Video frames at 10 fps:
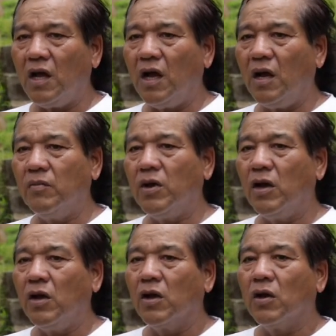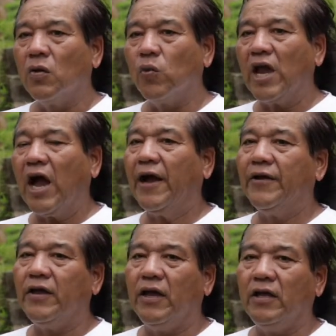um, we
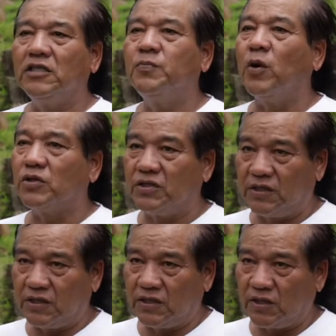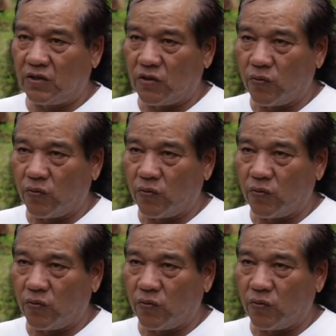had a spots.